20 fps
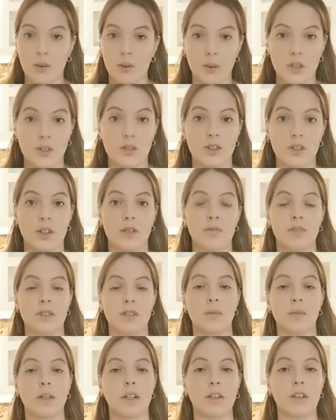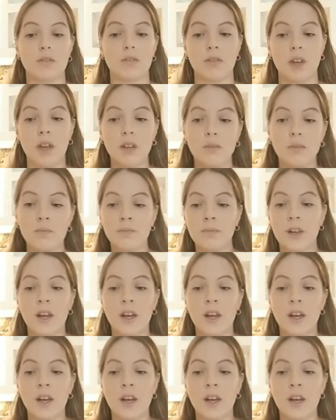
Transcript: yourself as many as you can.